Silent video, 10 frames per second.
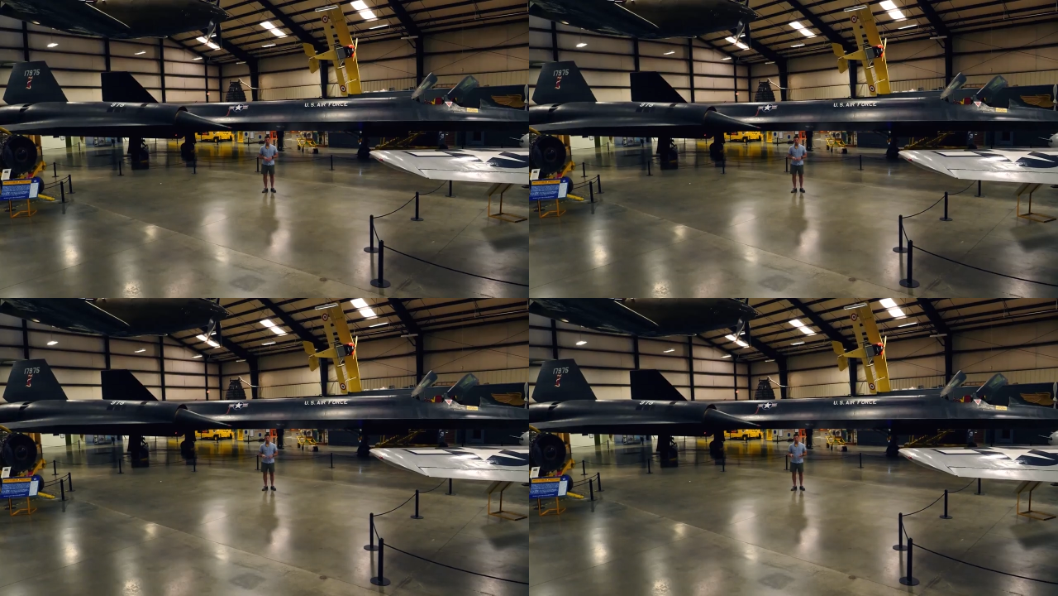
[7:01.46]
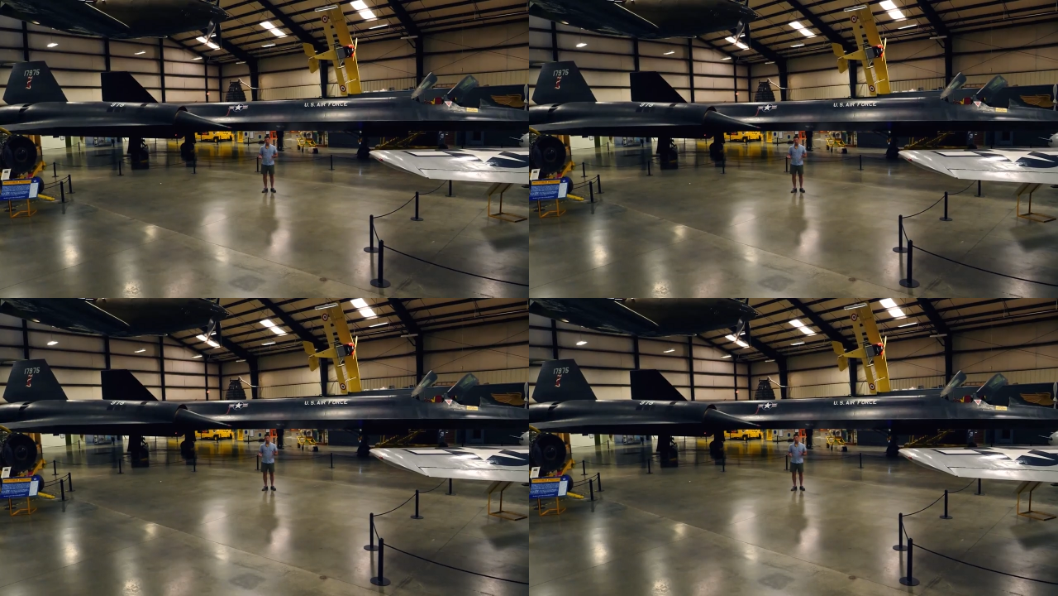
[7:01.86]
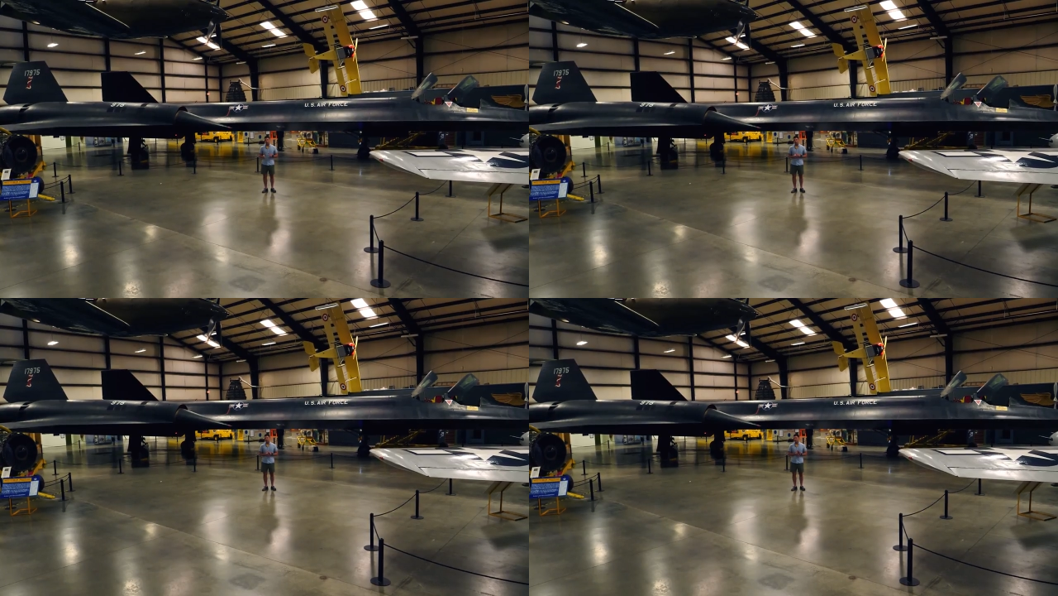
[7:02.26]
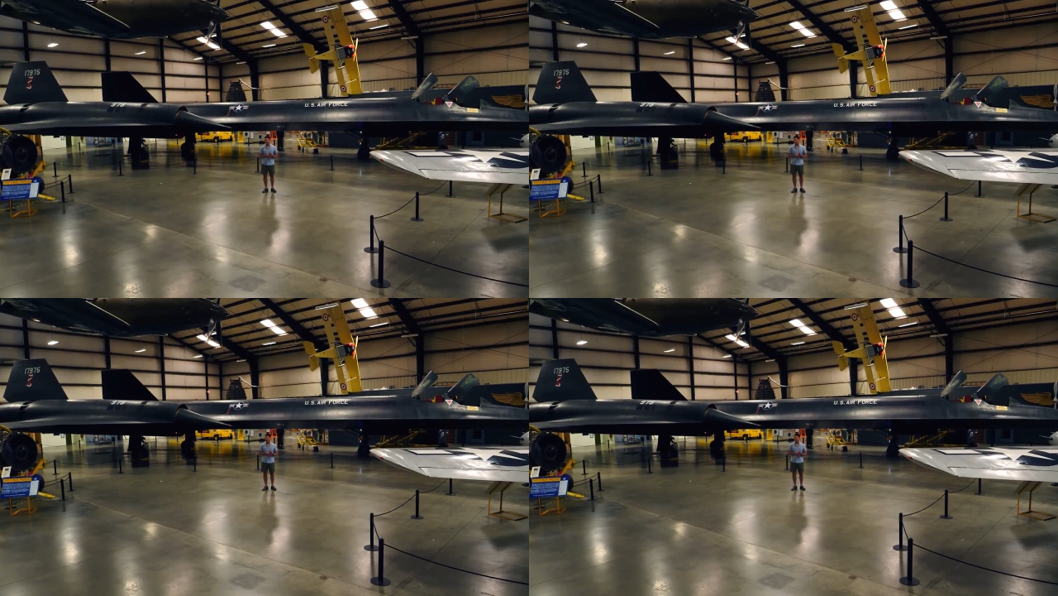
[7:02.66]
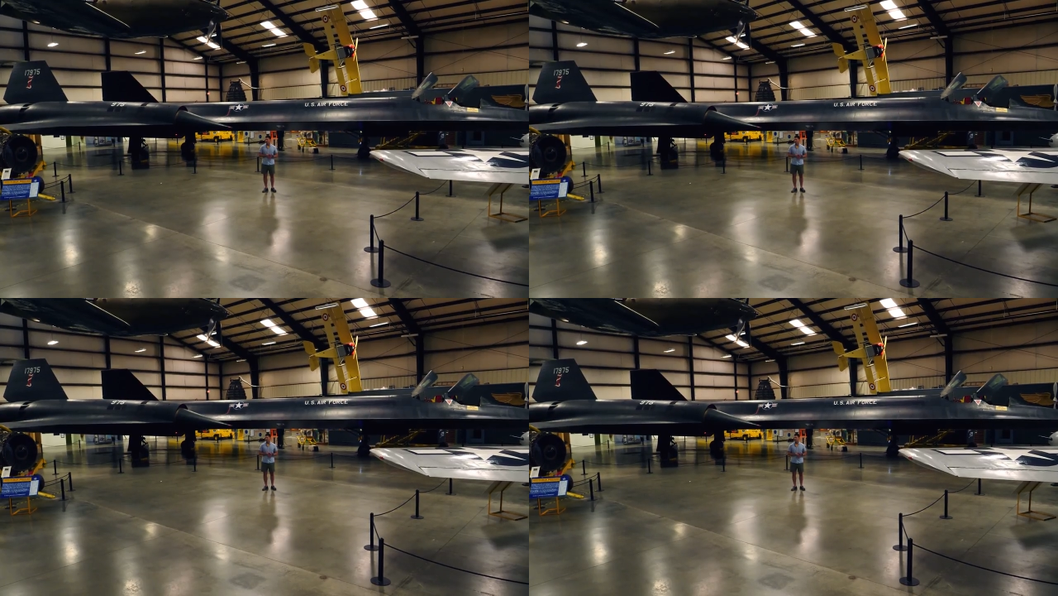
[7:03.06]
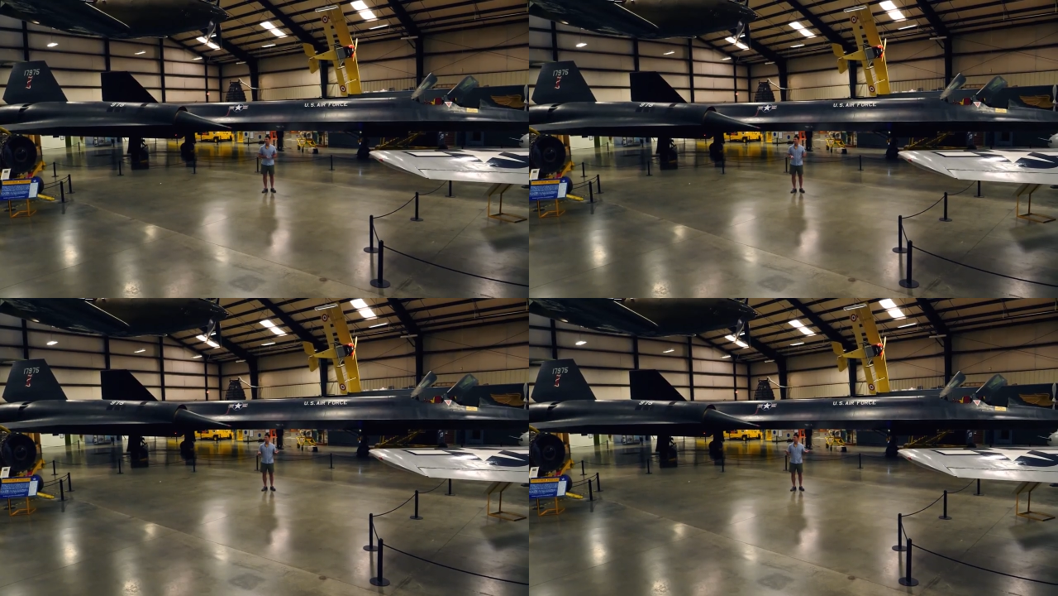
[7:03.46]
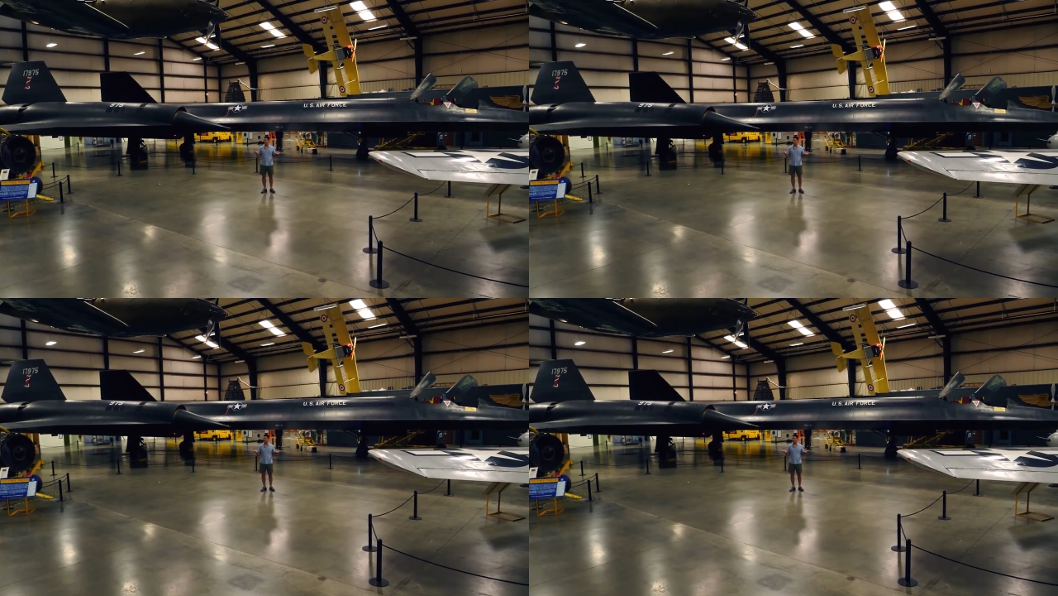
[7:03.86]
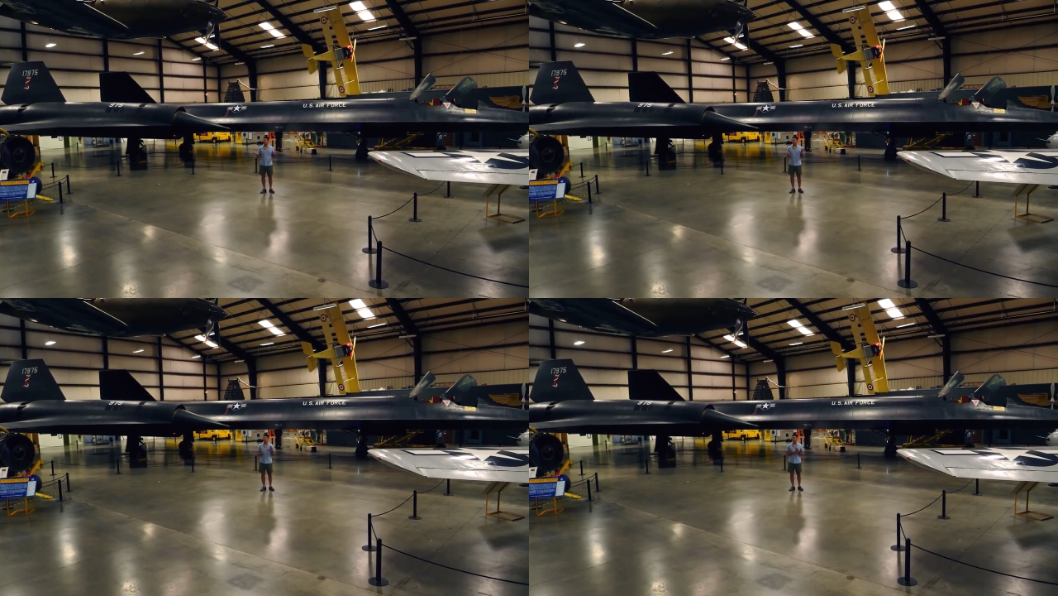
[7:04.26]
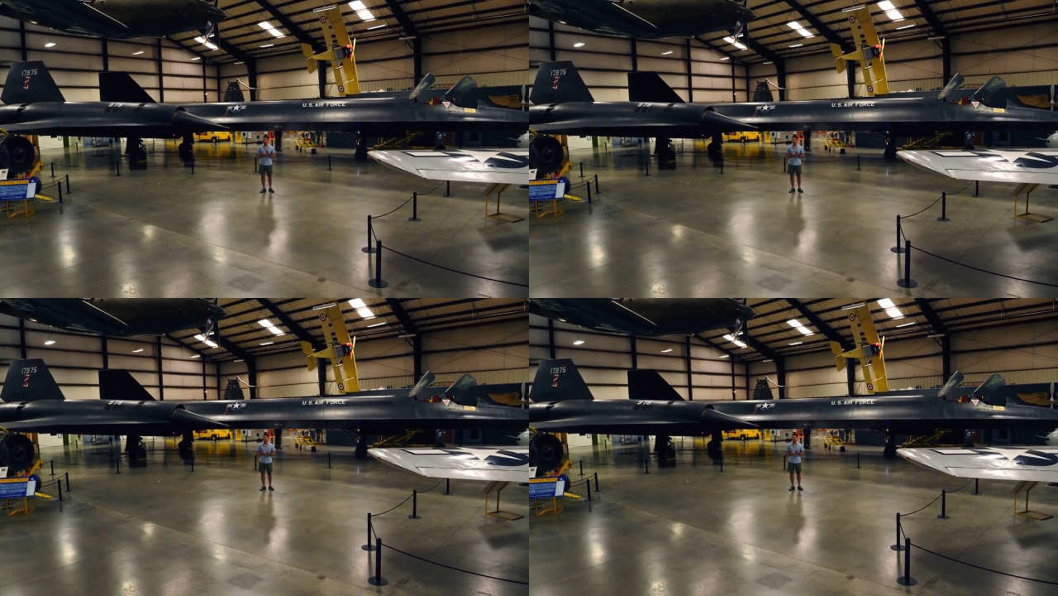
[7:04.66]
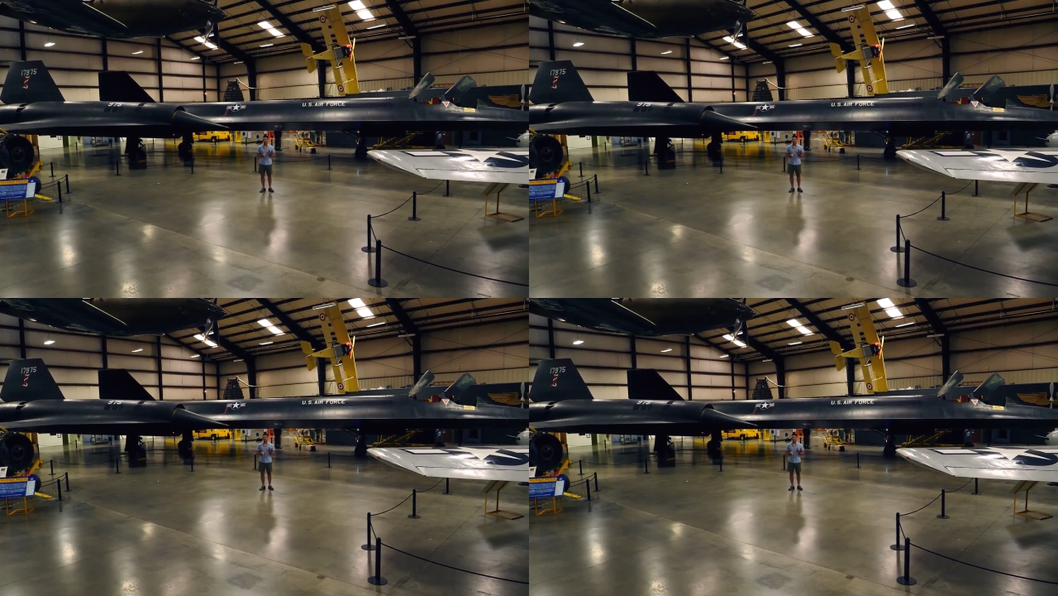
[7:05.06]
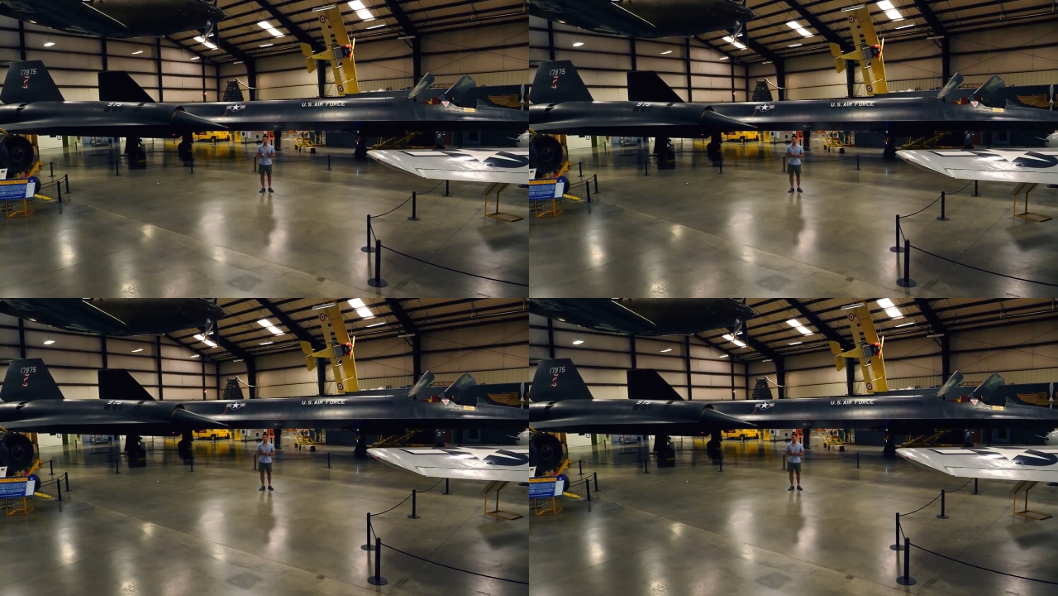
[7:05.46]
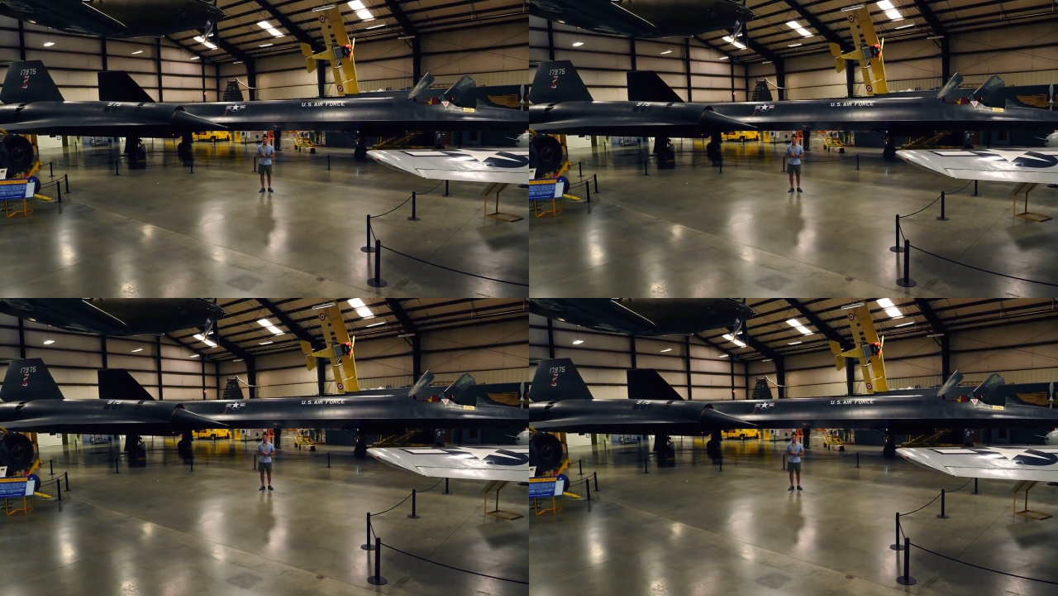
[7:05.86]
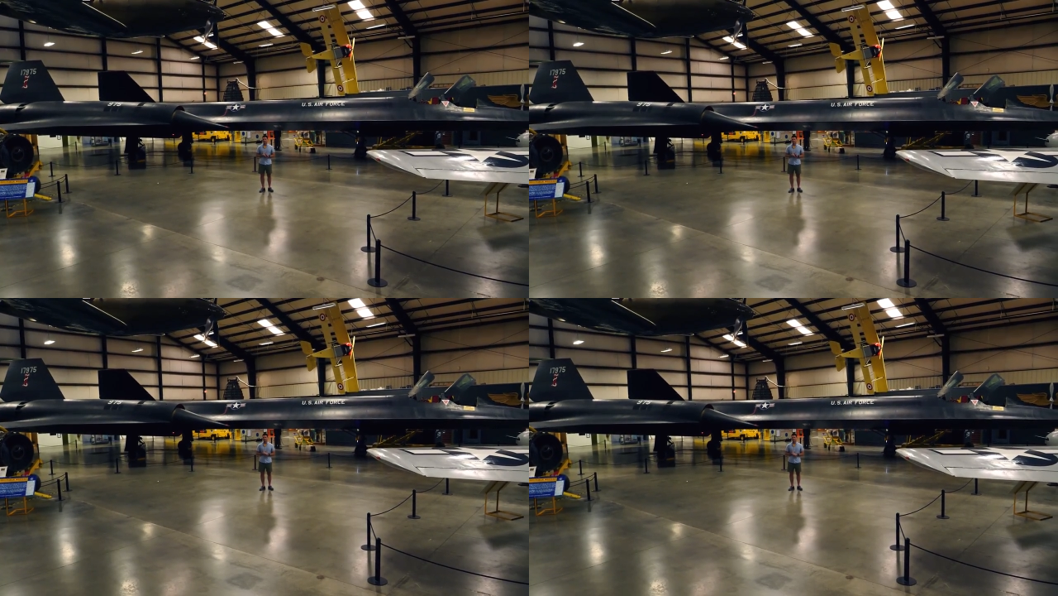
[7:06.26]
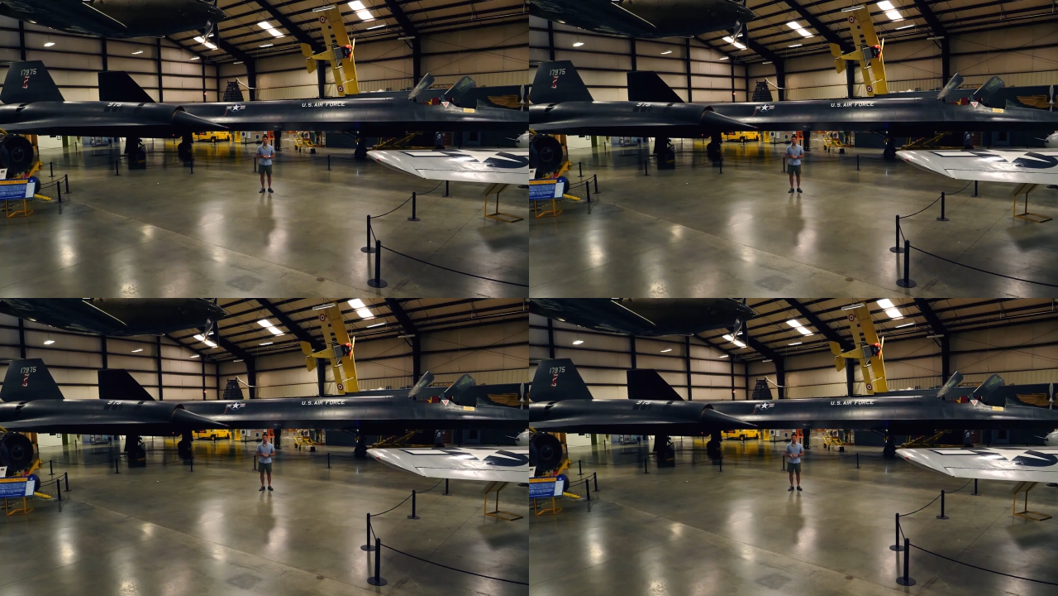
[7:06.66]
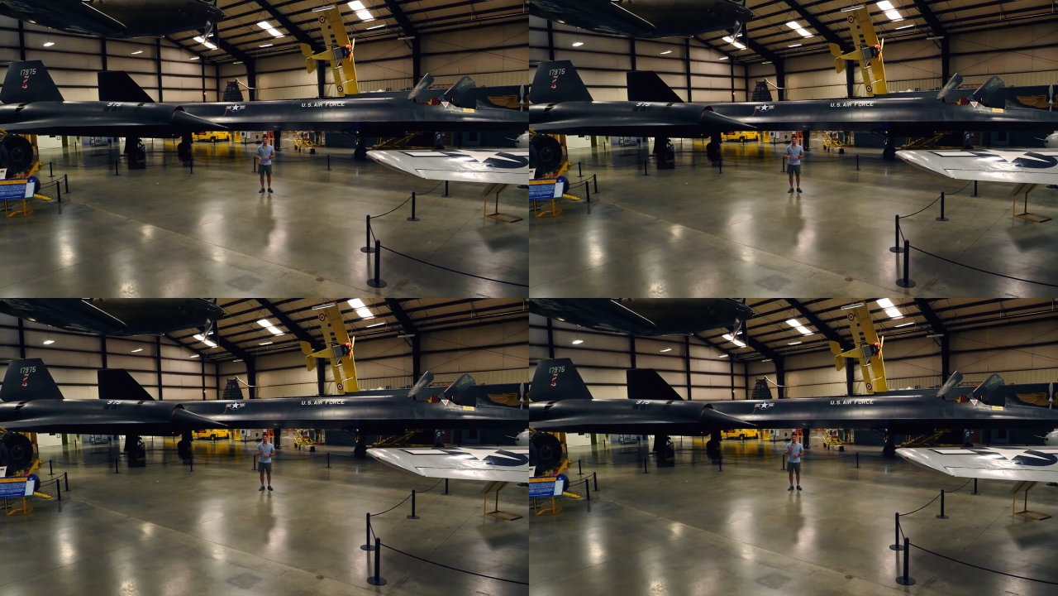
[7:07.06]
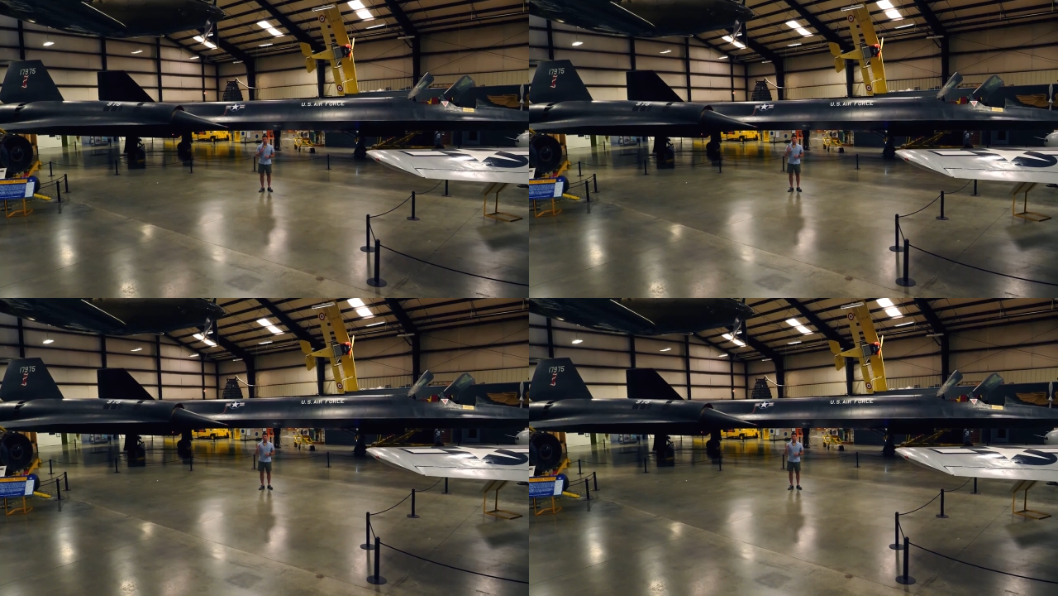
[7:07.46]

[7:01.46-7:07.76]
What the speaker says: Nobody's mouth can be seen.